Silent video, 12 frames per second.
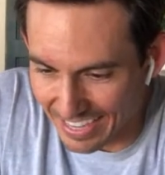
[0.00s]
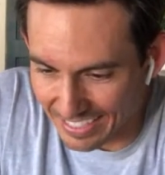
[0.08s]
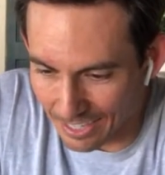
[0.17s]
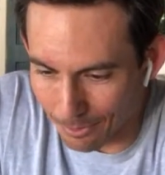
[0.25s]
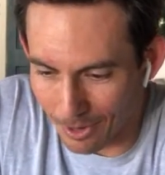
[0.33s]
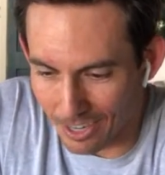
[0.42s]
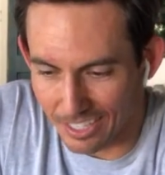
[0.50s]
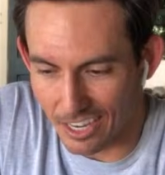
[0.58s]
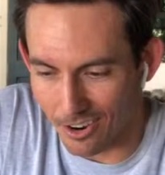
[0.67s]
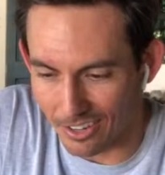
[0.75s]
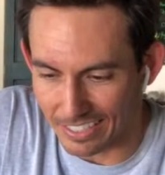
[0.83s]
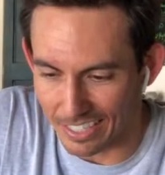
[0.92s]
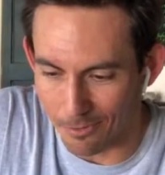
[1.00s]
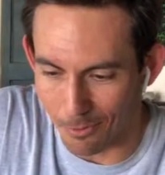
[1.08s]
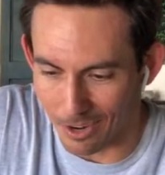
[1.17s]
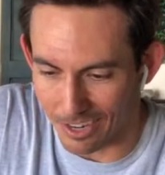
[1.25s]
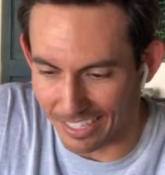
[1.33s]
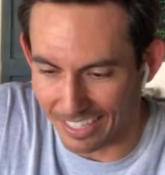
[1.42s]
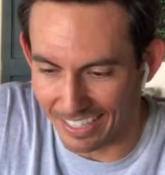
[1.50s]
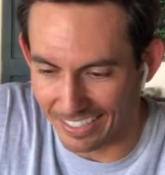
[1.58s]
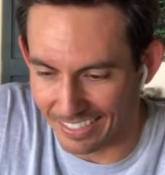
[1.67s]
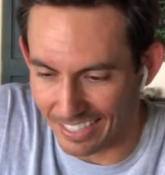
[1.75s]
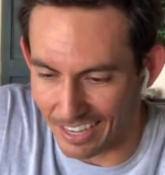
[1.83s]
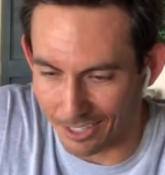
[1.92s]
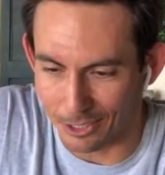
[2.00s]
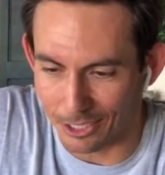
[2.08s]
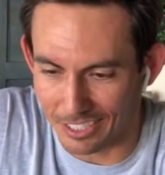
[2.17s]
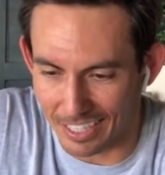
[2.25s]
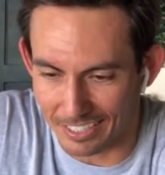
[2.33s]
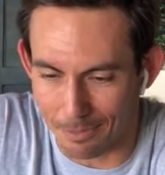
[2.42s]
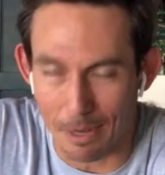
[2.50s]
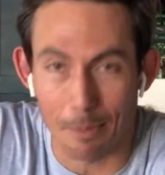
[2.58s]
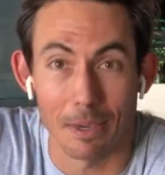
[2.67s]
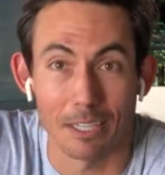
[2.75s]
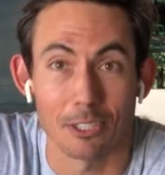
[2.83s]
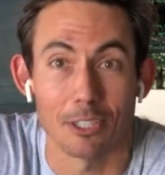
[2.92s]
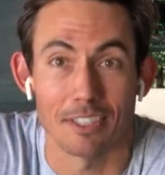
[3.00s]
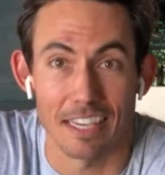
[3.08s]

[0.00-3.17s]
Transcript: Did it work? No, it didn't work. Tyler just texted me a picture.